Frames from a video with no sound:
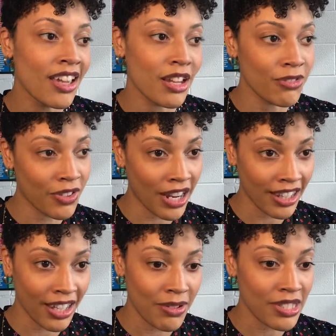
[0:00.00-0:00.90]
And
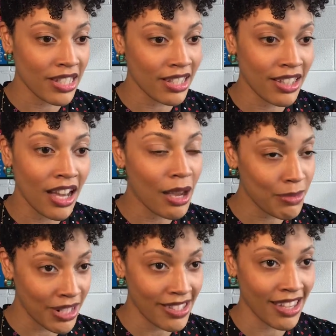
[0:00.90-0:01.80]
finally I was like, I'm
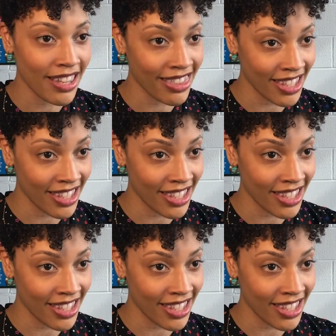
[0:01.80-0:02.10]
gonna say it